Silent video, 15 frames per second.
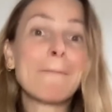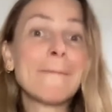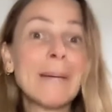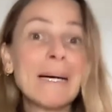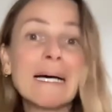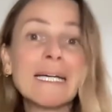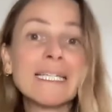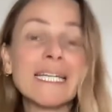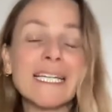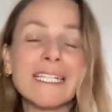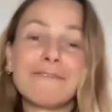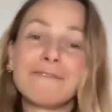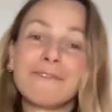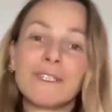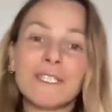But, and
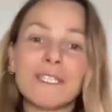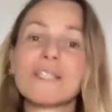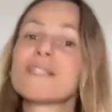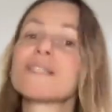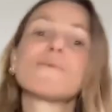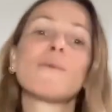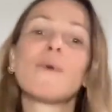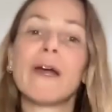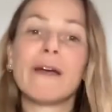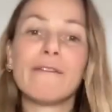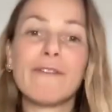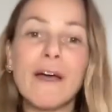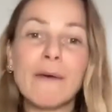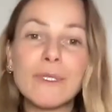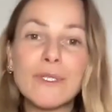if this is where,
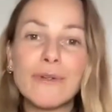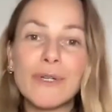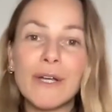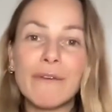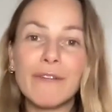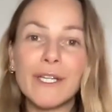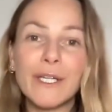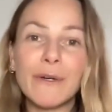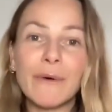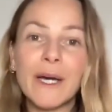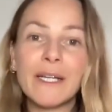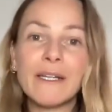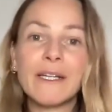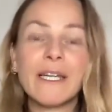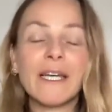if I was good at video
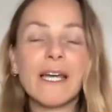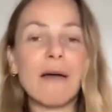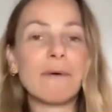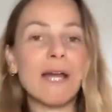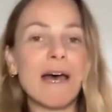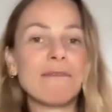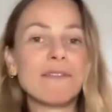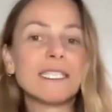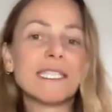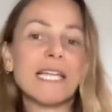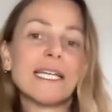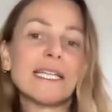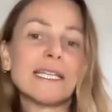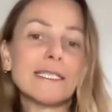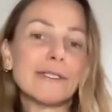editing, I would have these
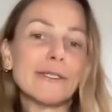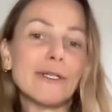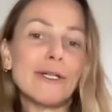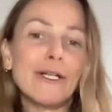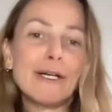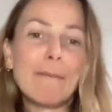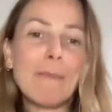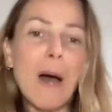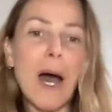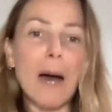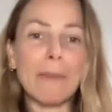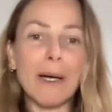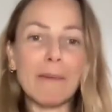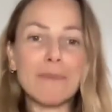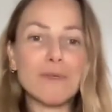like little
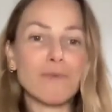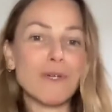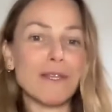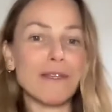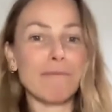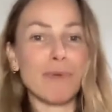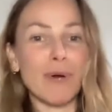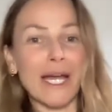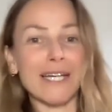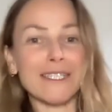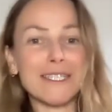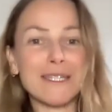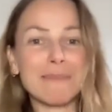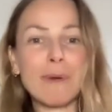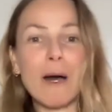pop-ups with the
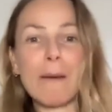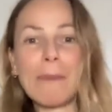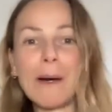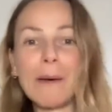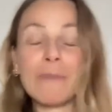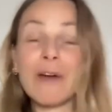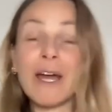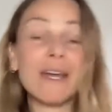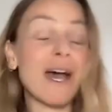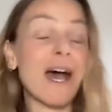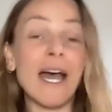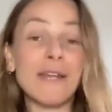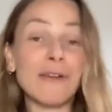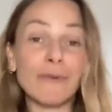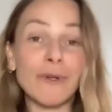brands pop up, right?
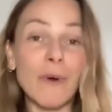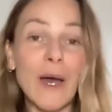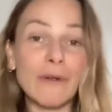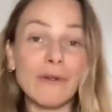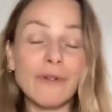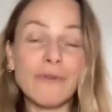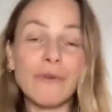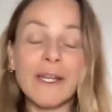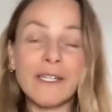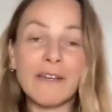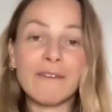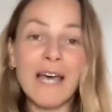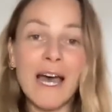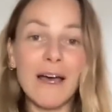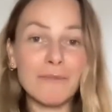I don't know how to do any
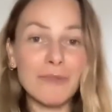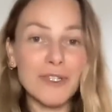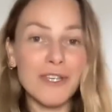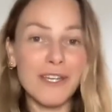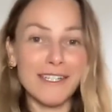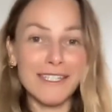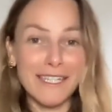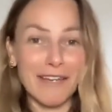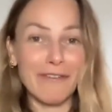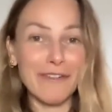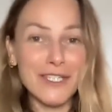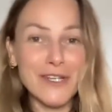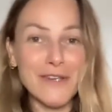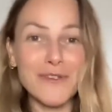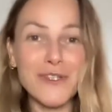of that. I'm just going to give
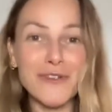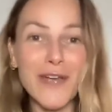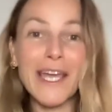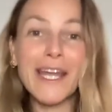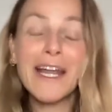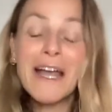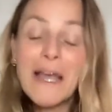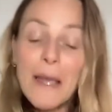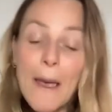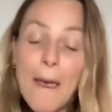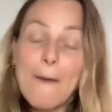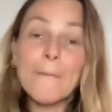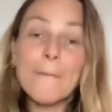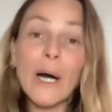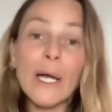it to you straight.
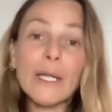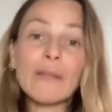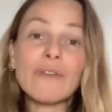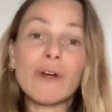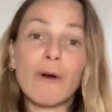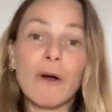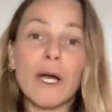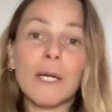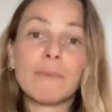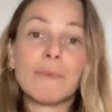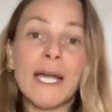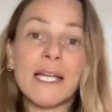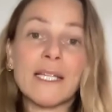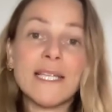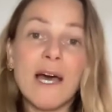But there are
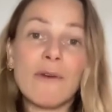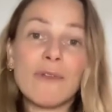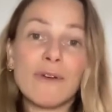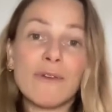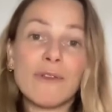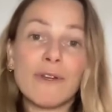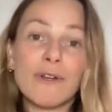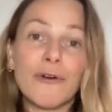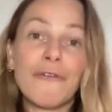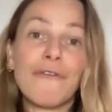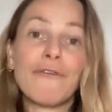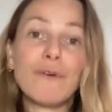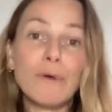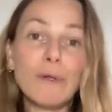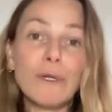brands out there that are
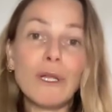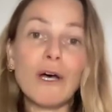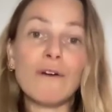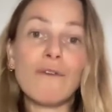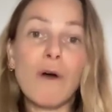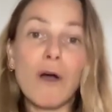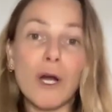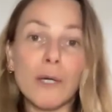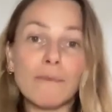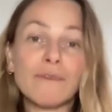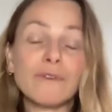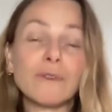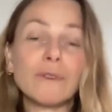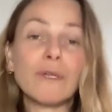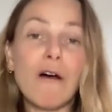full of
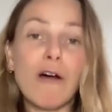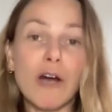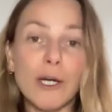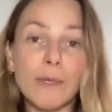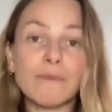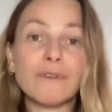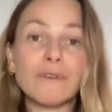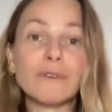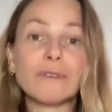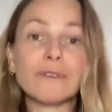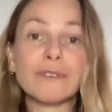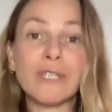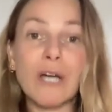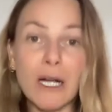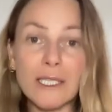harmful
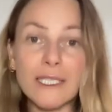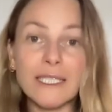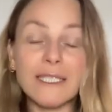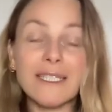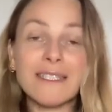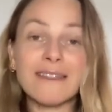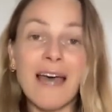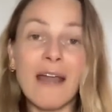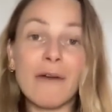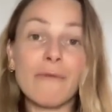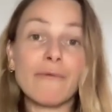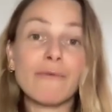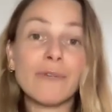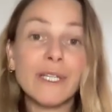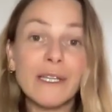toxins that are
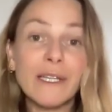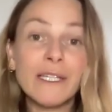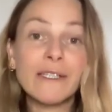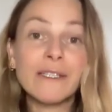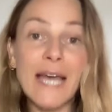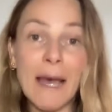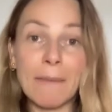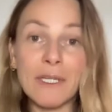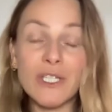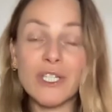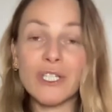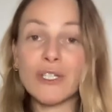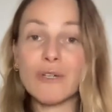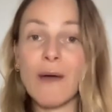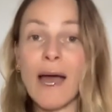really
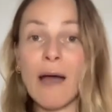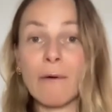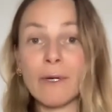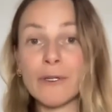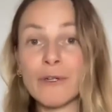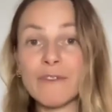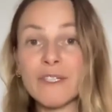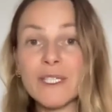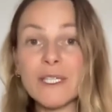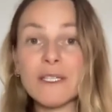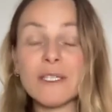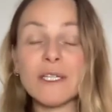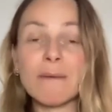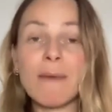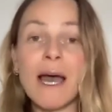damaging to our nervous
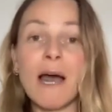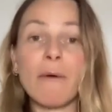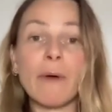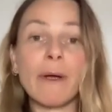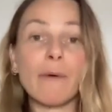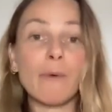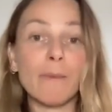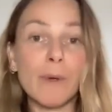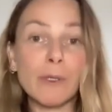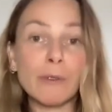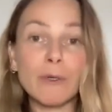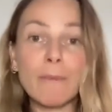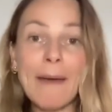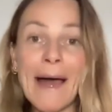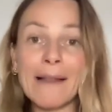system, our
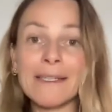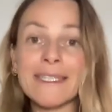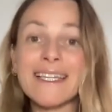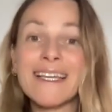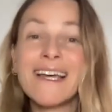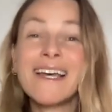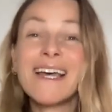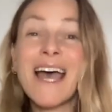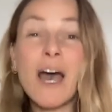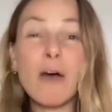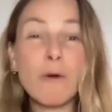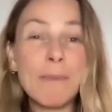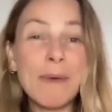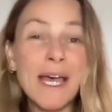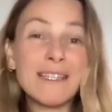hormonal balance,
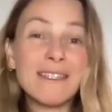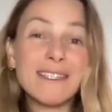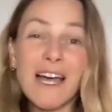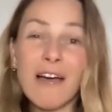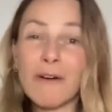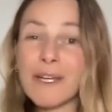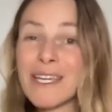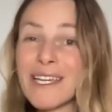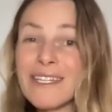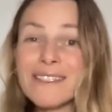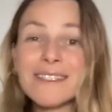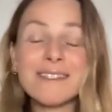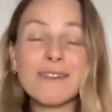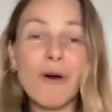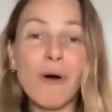our pets, our
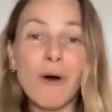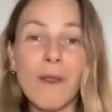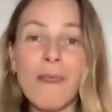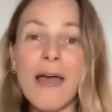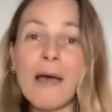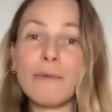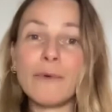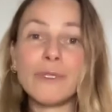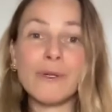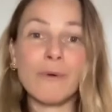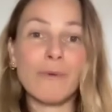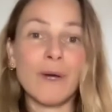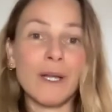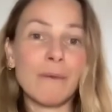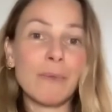kids, all of that. We
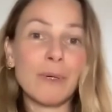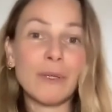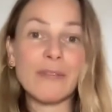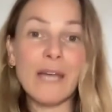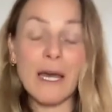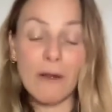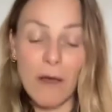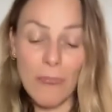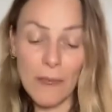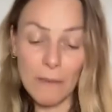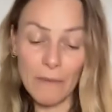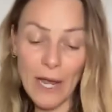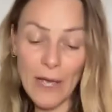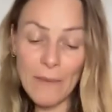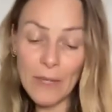don't want to put that on
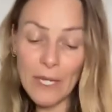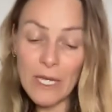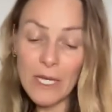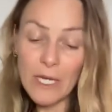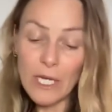them, right?